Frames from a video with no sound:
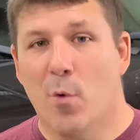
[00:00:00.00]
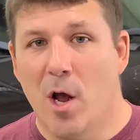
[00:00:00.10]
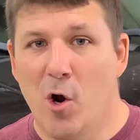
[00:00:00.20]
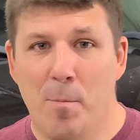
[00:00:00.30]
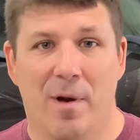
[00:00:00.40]
the
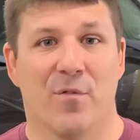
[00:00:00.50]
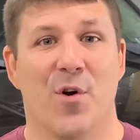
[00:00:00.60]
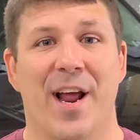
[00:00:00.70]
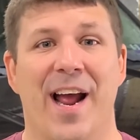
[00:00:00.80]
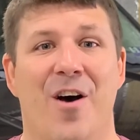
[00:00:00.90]
road, but
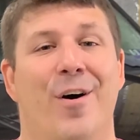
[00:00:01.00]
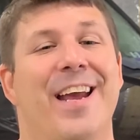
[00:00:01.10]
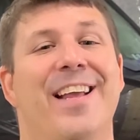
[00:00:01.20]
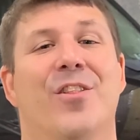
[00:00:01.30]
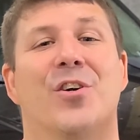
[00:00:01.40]
for
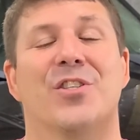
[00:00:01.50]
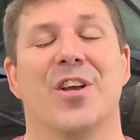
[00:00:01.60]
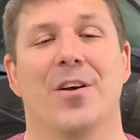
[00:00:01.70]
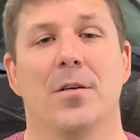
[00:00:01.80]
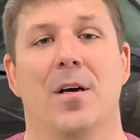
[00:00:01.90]
now, it
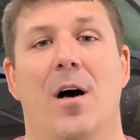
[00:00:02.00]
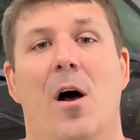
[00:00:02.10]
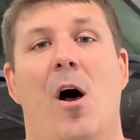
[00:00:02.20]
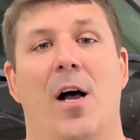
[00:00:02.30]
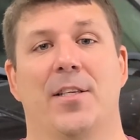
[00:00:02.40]
looks
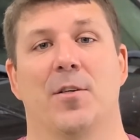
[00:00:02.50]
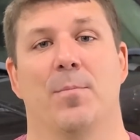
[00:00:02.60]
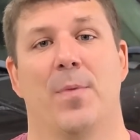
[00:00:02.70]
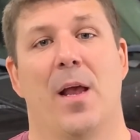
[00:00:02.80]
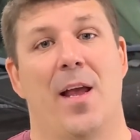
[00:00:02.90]

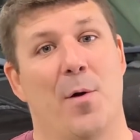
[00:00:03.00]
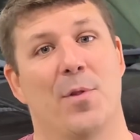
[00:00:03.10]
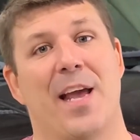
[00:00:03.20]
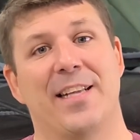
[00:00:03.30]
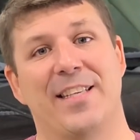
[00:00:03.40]
awesome. And
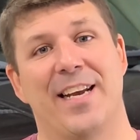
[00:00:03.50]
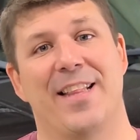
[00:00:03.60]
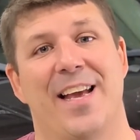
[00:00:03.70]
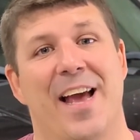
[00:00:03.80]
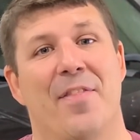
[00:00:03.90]
with that
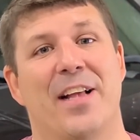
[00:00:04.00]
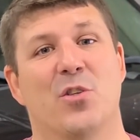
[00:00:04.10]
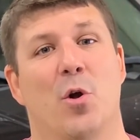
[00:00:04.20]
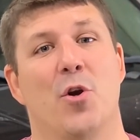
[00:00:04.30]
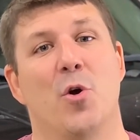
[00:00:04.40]
said,
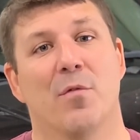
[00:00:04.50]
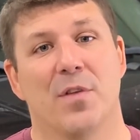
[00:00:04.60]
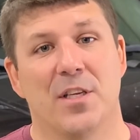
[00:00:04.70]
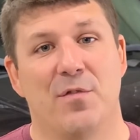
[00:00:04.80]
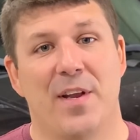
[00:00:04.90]
that's going to do it
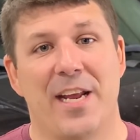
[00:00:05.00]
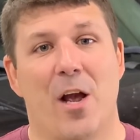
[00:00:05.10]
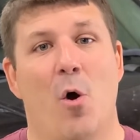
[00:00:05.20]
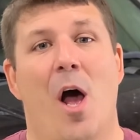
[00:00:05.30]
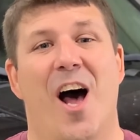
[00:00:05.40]
for this
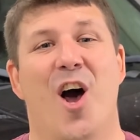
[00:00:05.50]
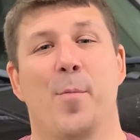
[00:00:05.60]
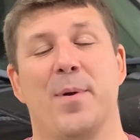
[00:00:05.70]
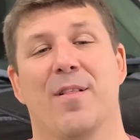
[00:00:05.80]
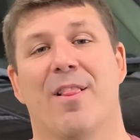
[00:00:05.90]
video. I
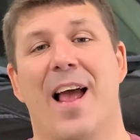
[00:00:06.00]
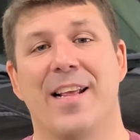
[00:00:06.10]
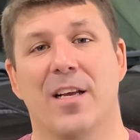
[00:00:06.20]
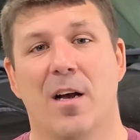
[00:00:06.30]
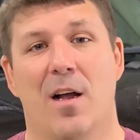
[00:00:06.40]
hope you
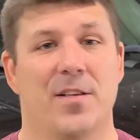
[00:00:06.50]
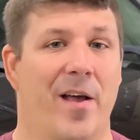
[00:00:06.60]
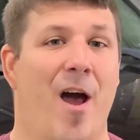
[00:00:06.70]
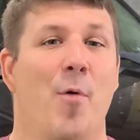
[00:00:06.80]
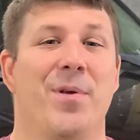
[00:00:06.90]
like the
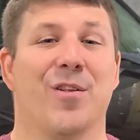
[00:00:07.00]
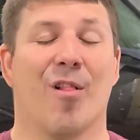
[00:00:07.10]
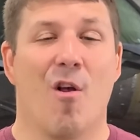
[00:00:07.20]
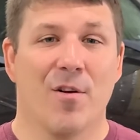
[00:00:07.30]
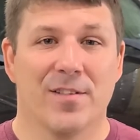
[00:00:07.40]
content. I hope you
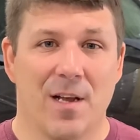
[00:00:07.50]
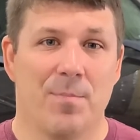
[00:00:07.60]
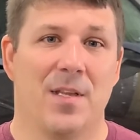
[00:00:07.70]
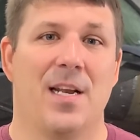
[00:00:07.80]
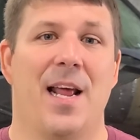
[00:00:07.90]
learned
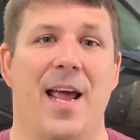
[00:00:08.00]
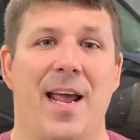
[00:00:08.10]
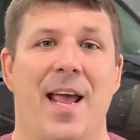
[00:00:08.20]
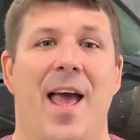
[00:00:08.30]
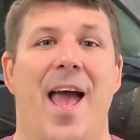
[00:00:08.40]
something
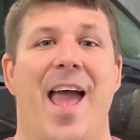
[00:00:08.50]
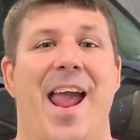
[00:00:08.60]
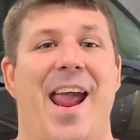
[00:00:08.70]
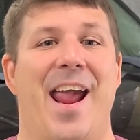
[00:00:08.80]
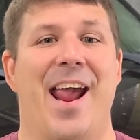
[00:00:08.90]
today,
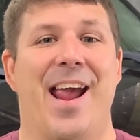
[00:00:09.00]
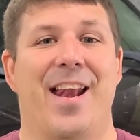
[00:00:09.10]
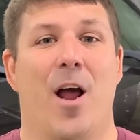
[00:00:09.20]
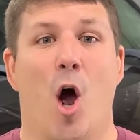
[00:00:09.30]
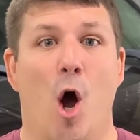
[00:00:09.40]

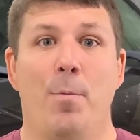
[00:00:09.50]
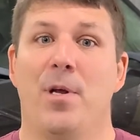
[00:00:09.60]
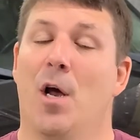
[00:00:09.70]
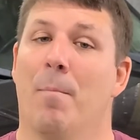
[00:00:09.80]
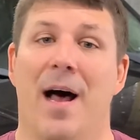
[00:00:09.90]
and I hope
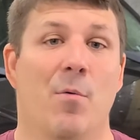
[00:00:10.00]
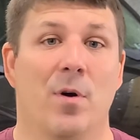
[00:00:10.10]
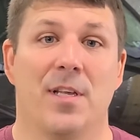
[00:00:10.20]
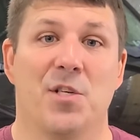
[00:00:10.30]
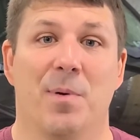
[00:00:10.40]
you go buy
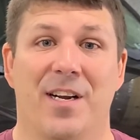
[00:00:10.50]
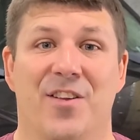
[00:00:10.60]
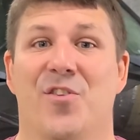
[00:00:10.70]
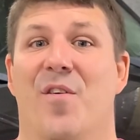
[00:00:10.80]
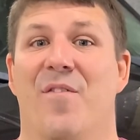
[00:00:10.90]
one of these
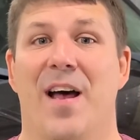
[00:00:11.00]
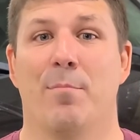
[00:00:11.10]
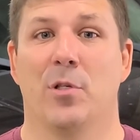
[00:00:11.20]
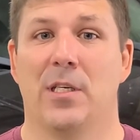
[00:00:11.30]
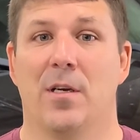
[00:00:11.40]
because they're
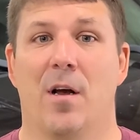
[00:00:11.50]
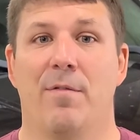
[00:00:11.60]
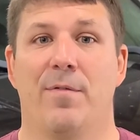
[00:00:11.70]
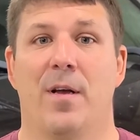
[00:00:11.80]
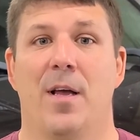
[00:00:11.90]
5%
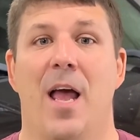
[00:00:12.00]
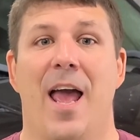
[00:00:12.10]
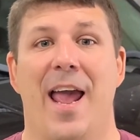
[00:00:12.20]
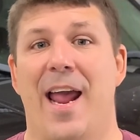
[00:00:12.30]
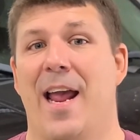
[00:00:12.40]
off
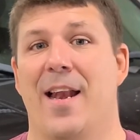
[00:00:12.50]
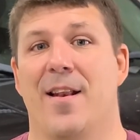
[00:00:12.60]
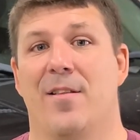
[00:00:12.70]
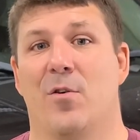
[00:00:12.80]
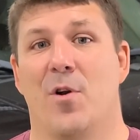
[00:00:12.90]

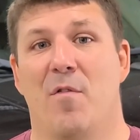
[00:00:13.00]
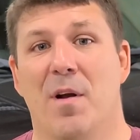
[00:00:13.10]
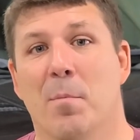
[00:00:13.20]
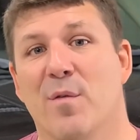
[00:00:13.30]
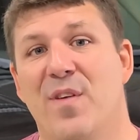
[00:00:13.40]
and until
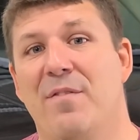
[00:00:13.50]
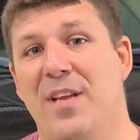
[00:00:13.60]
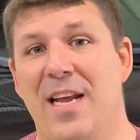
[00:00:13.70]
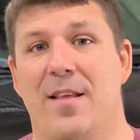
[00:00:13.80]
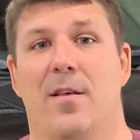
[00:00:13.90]
November
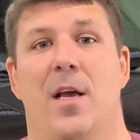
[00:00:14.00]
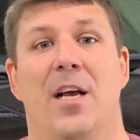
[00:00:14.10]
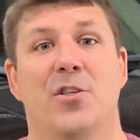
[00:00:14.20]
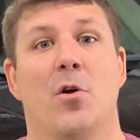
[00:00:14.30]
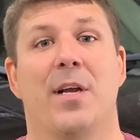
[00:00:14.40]
15th.
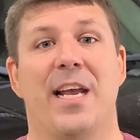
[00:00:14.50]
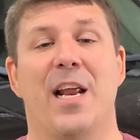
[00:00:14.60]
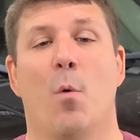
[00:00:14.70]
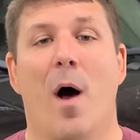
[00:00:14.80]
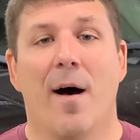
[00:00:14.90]
So
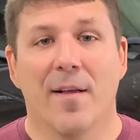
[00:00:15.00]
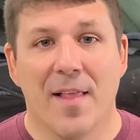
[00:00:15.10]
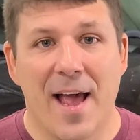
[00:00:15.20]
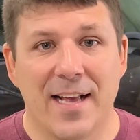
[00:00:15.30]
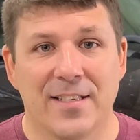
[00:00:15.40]
get it while it
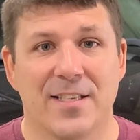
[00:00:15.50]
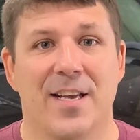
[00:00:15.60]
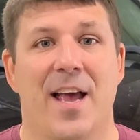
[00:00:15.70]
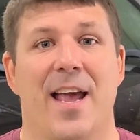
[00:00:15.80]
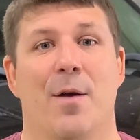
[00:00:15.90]

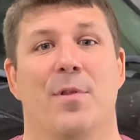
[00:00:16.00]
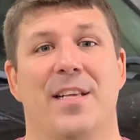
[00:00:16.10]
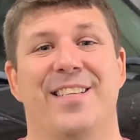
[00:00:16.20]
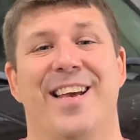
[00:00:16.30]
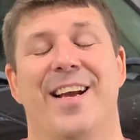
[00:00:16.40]
lasts. And with
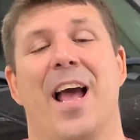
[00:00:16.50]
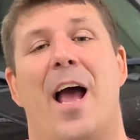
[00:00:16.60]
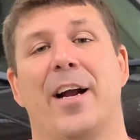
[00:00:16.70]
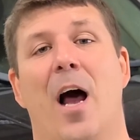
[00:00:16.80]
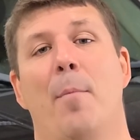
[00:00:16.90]
that said,
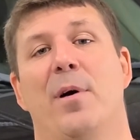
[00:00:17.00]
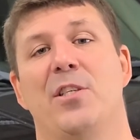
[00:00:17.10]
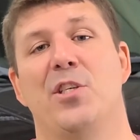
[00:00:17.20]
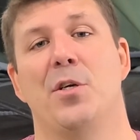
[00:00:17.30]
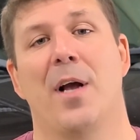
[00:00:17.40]
God
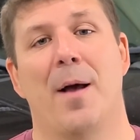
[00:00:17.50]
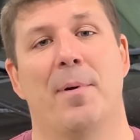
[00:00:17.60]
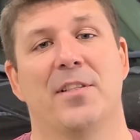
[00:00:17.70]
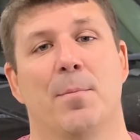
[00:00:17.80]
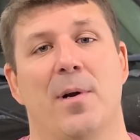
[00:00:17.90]
bless you, God
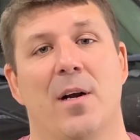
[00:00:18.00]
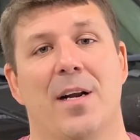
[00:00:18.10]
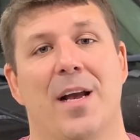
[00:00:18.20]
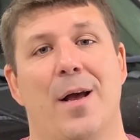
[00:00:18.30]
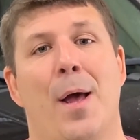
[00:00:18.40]
bless
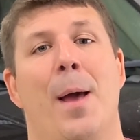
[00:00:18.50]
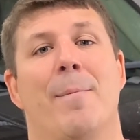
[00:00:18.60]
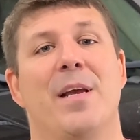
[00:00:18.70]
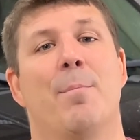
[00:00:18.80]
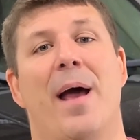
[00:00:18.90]
America,
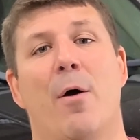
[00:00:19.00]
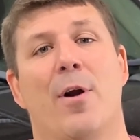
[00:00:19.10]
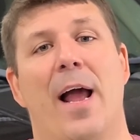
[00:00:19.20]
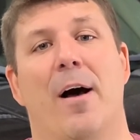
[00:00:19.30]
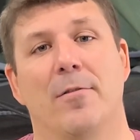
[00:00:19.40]
be
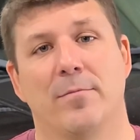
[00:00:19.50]
empowered out.